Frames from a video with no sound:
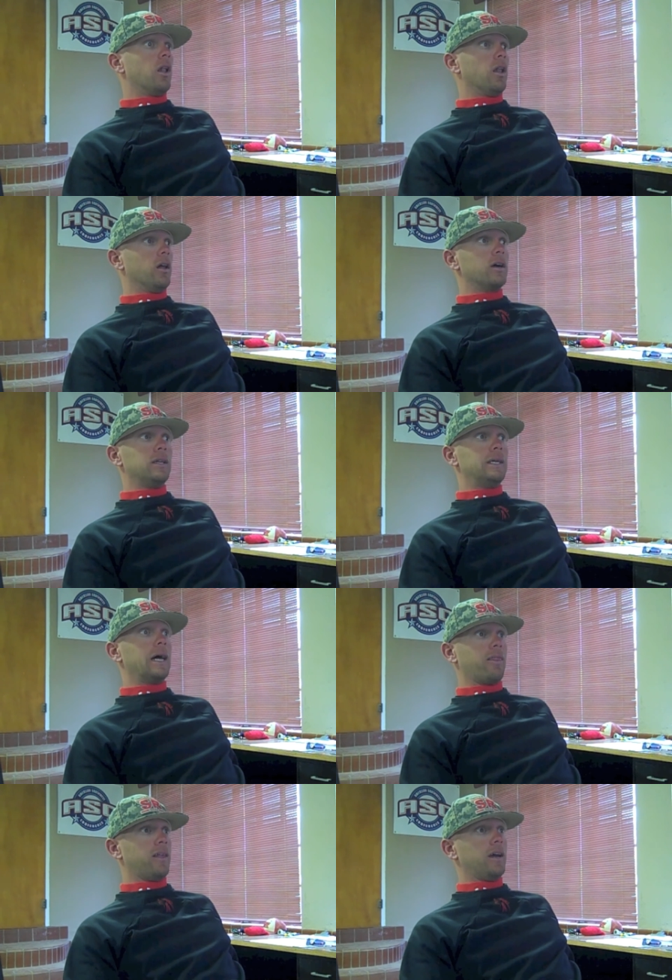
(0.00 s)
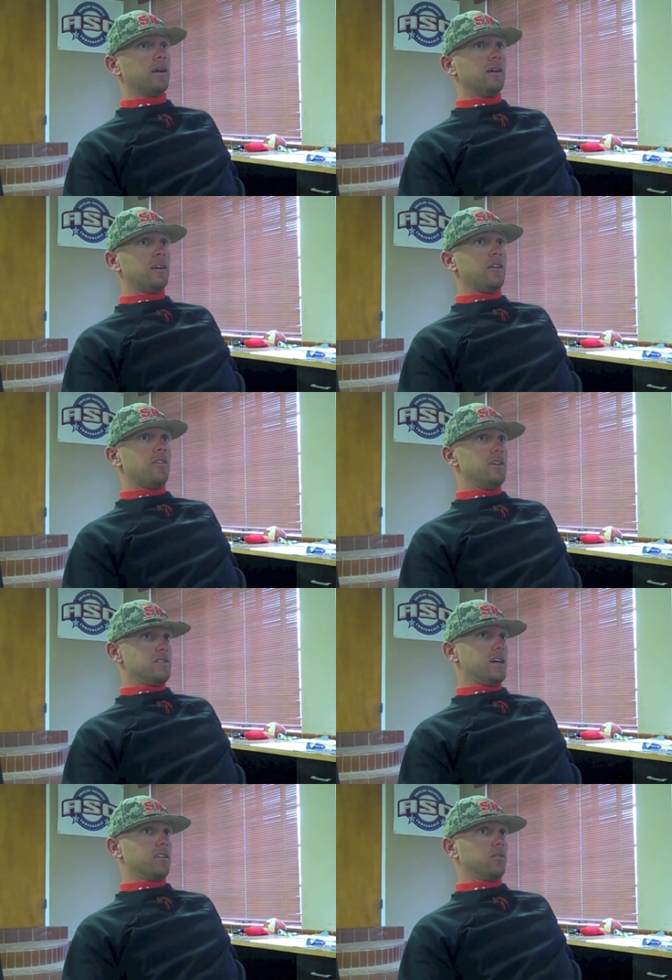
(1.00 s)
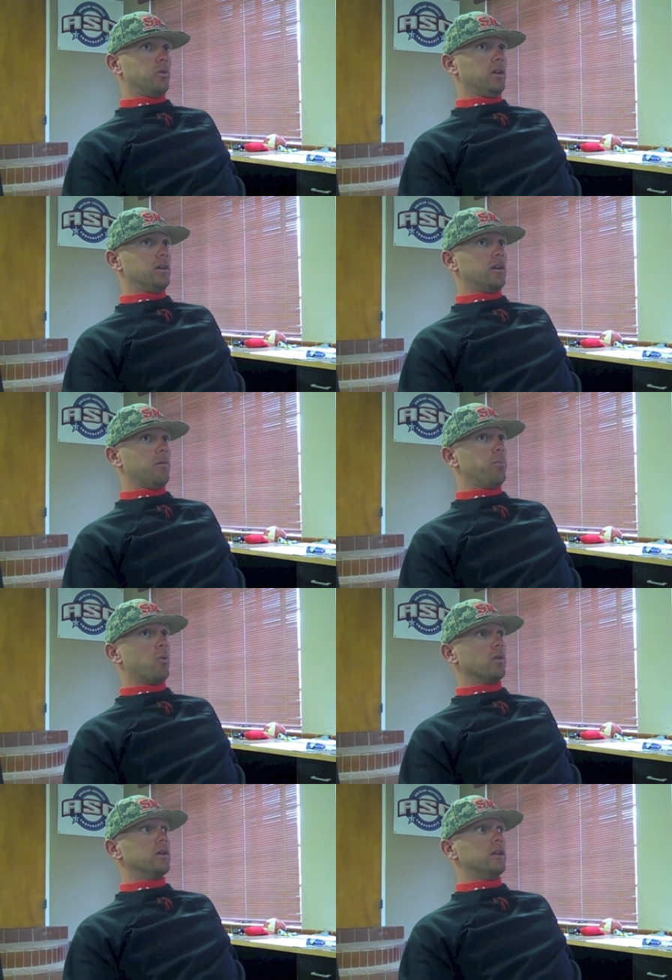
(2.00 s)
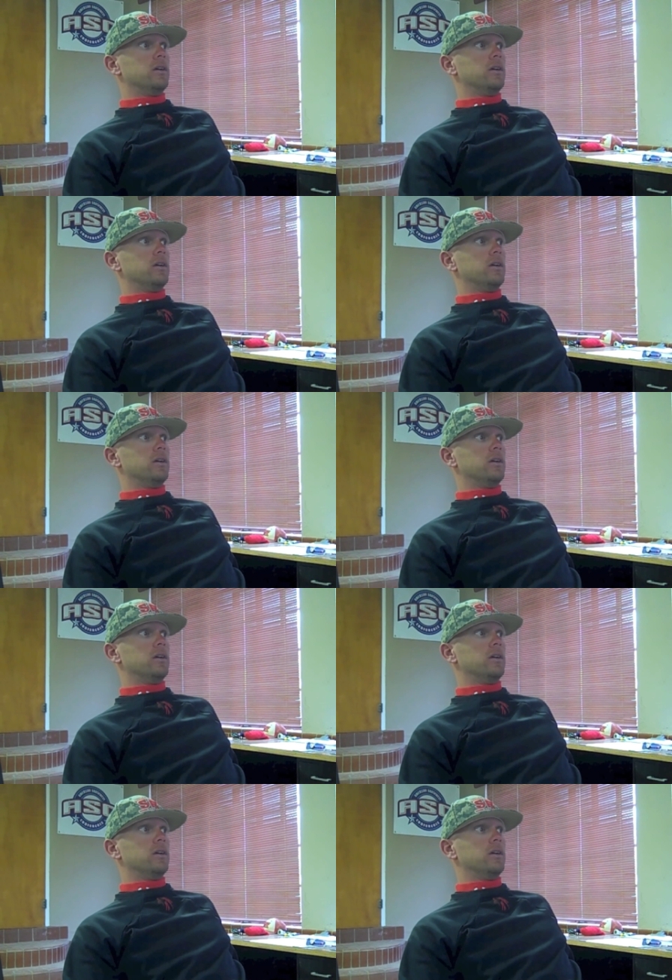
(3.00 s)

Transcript: Luckily, I think these guys can realize how important it